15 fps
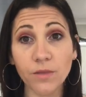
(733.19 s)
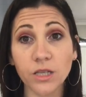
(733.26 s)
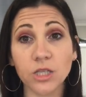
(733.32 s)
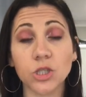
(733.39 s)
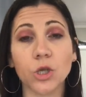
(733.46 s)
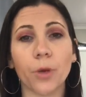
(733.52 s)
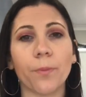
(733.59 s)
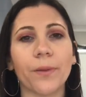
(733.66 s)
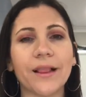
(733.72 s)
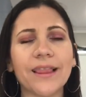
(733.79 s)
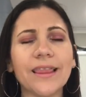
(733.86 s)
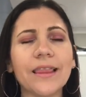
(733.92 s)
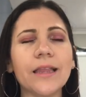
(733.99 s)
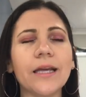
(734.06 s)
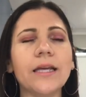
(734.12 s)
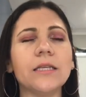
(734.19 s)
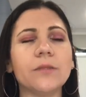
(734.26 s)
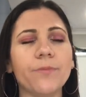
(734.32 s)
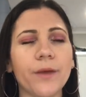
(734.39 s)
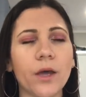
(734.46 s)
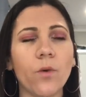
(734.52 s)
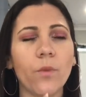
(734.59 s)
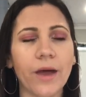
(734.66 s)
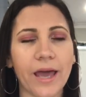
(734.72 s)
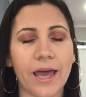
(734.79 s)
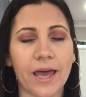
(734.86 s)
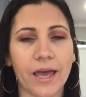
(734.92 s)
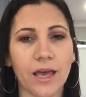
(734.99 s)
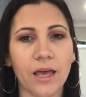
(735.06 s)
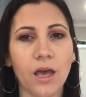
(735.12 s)
So please be
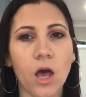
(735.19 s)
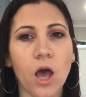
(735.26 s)
aware